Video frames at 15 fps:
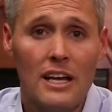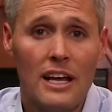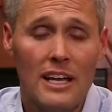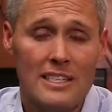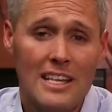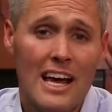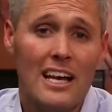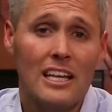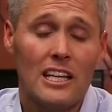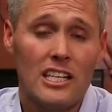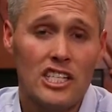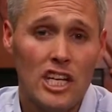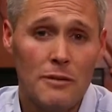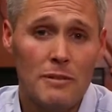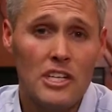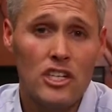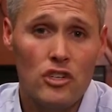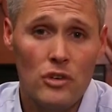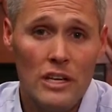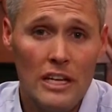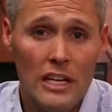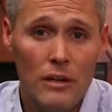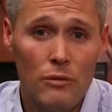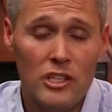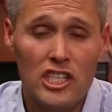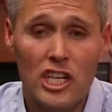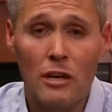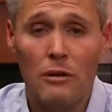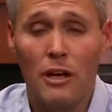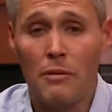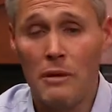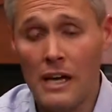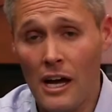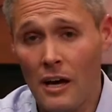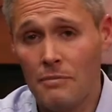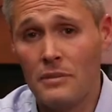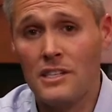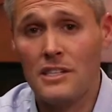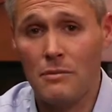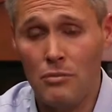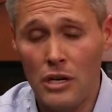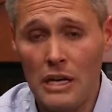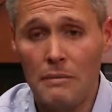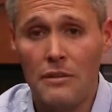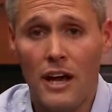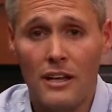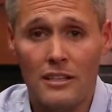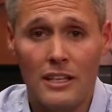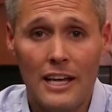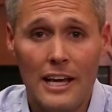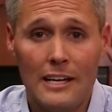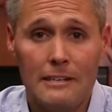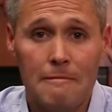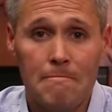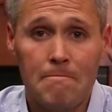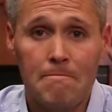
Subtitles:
is that a legitimate treaty which can become the supreme law of the land?